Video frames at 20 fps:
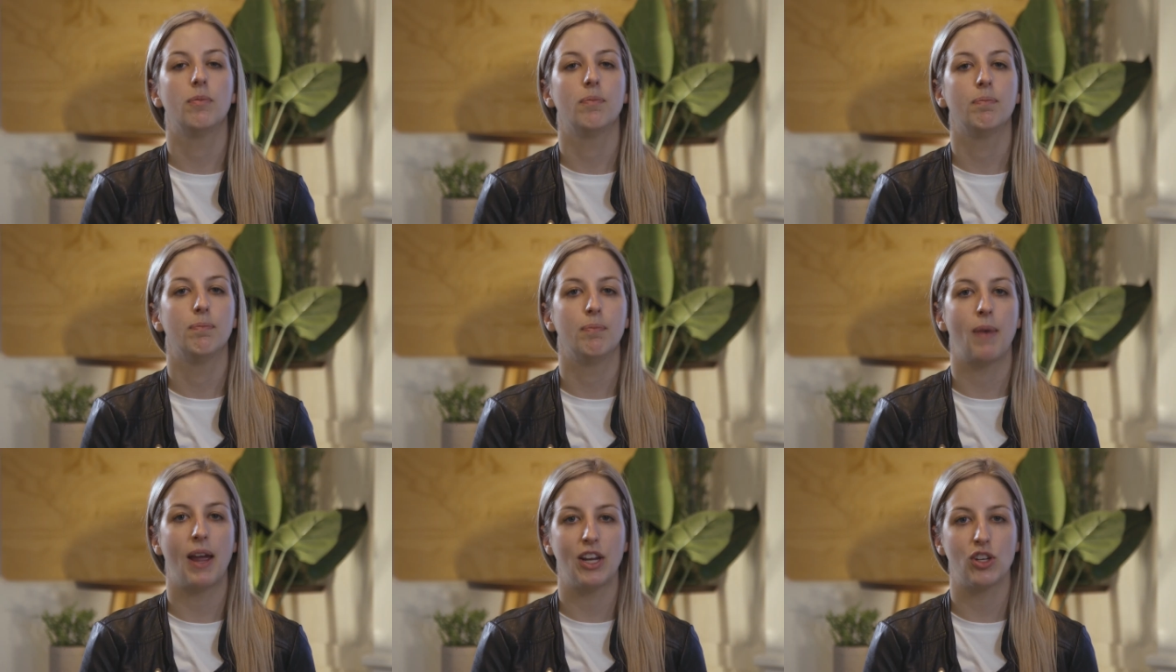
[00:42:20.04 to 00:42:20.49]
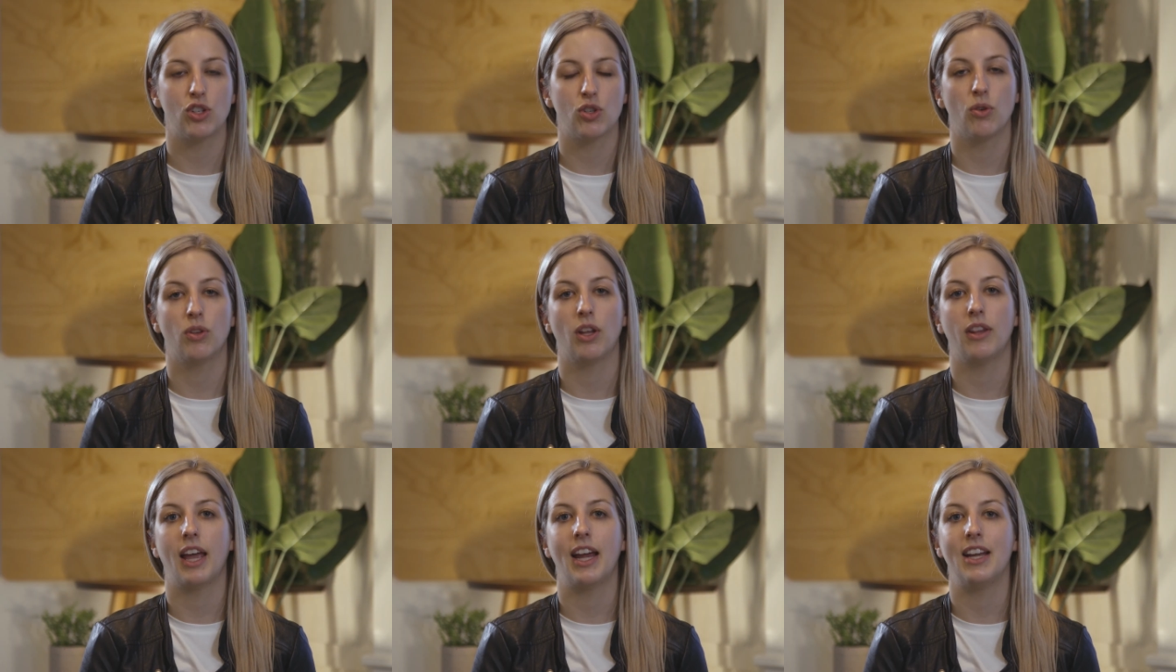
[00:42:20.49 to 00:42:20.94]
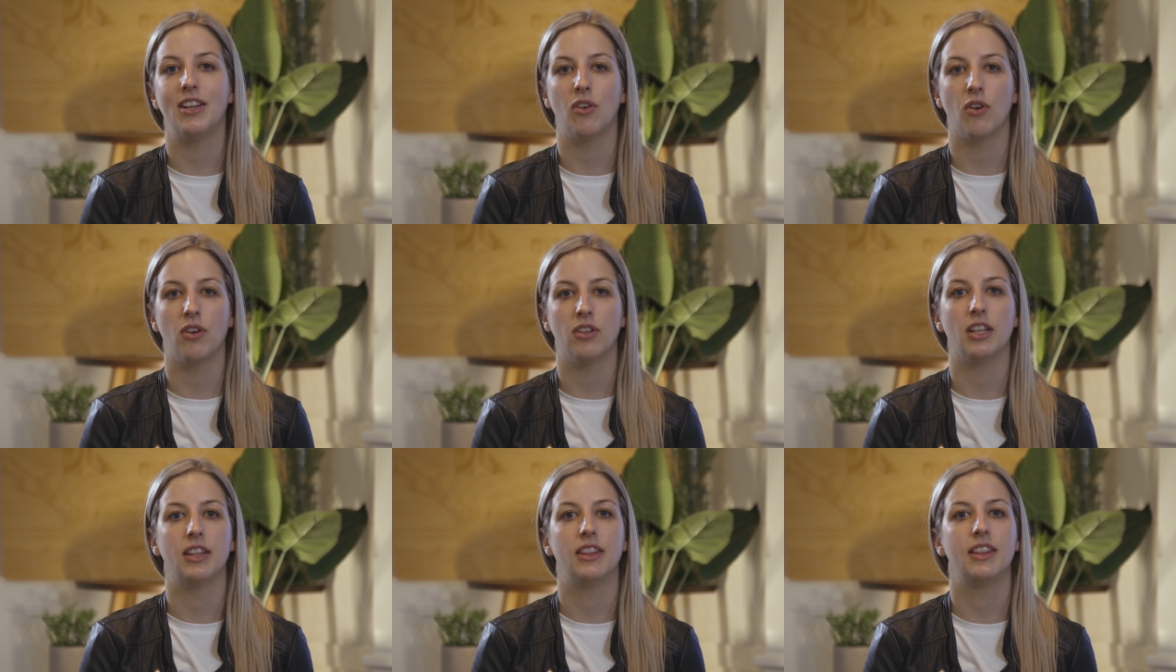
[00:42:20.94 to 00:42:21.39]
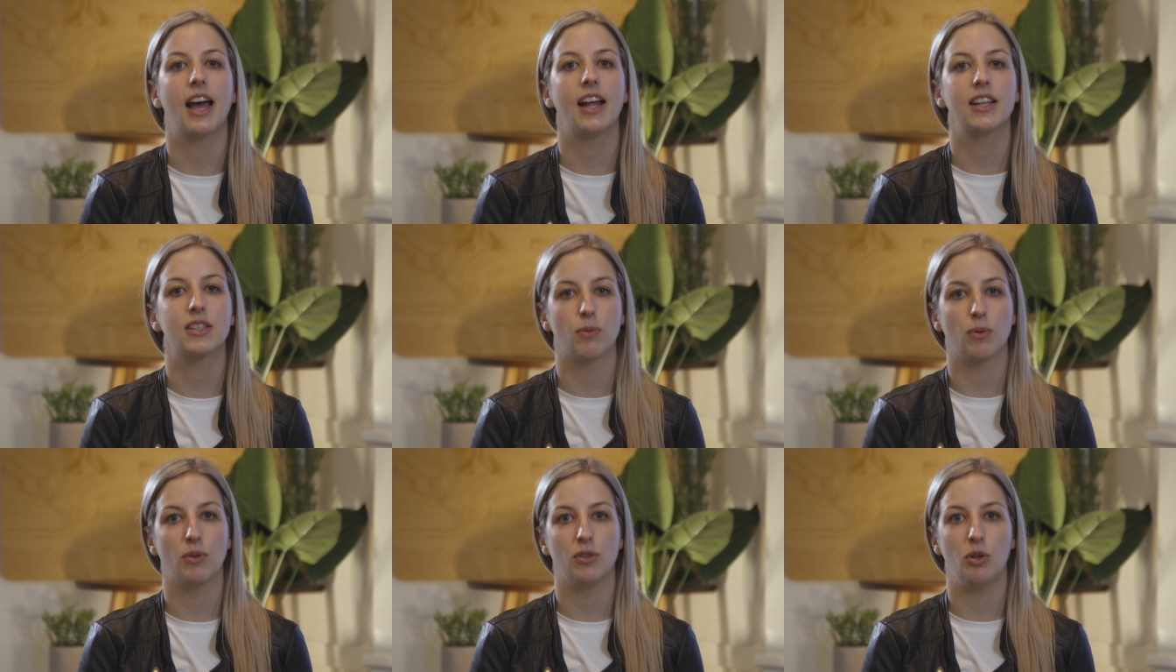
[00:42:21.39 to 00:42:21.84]
make sure that they know that
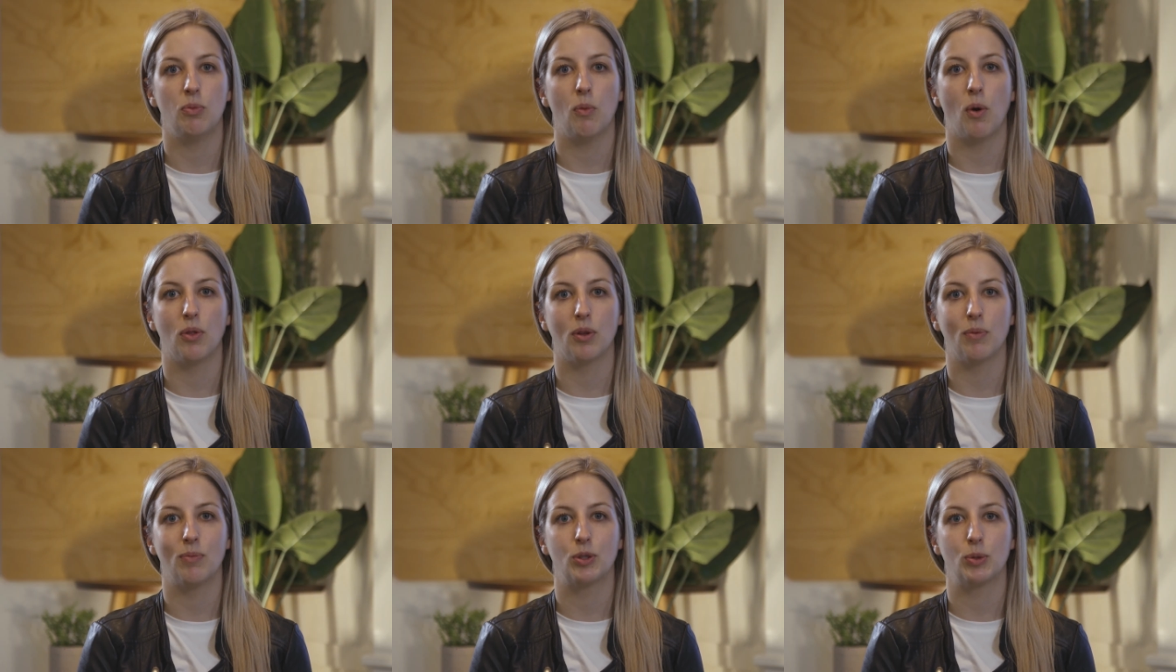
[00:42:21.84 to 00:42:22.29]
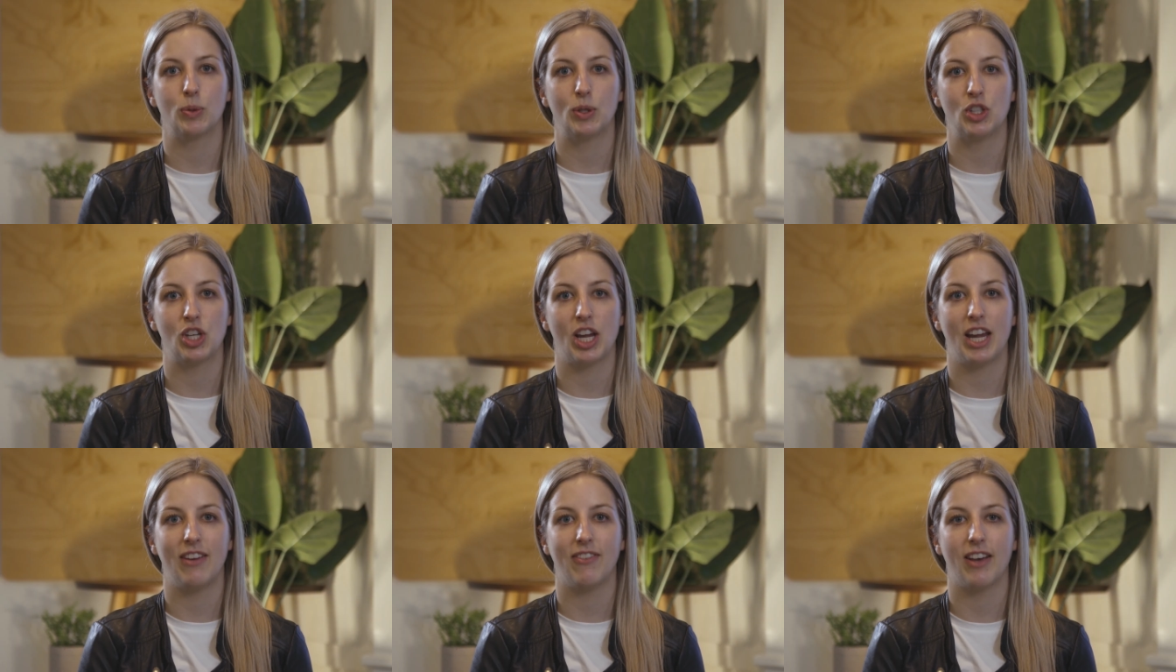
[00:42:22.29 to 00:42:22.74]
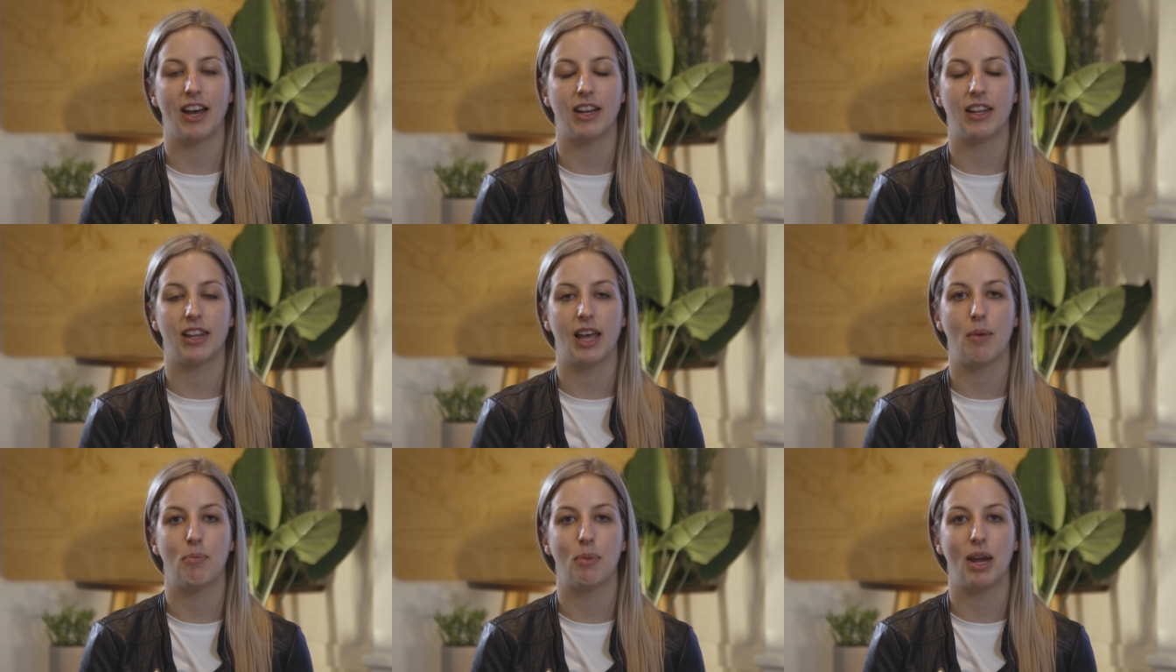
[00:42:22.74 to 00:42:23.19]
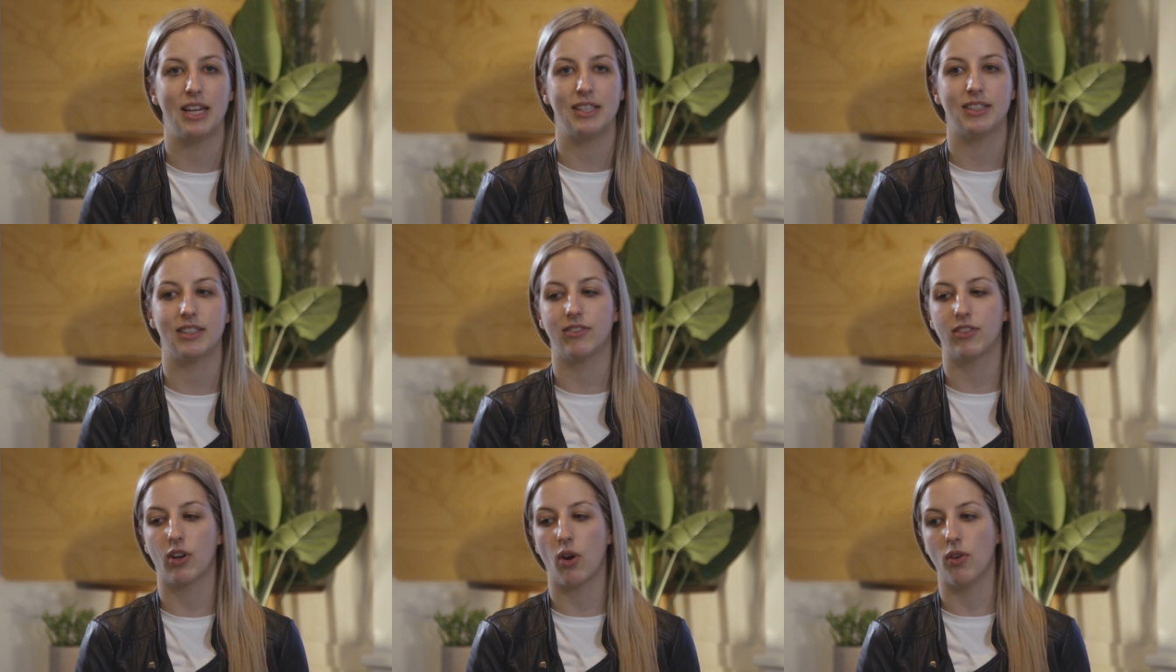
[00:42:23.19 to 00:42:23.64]
that's what you want them to achieve out of that piece
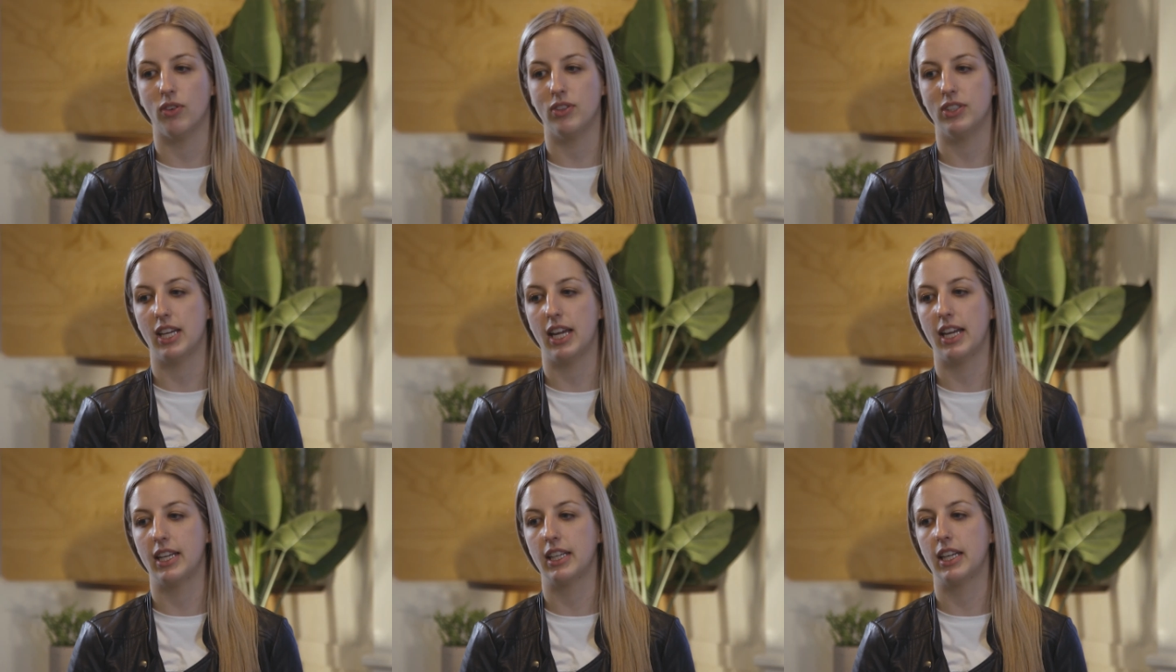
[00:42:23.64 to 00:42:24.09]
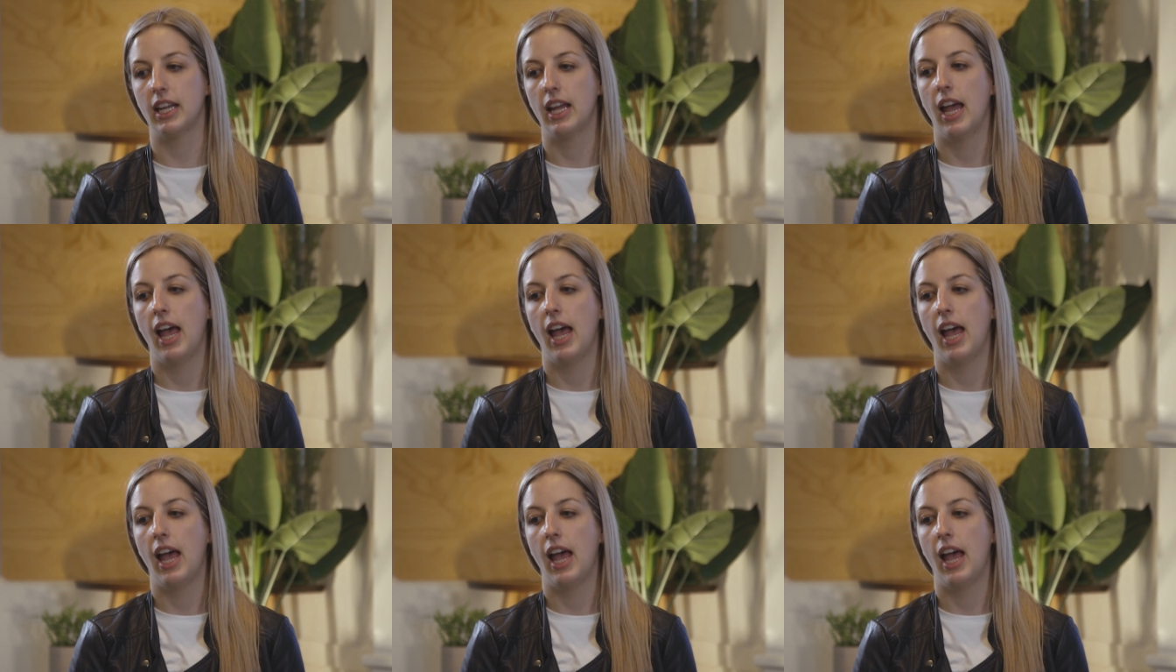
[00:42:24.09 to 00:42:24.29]
of content.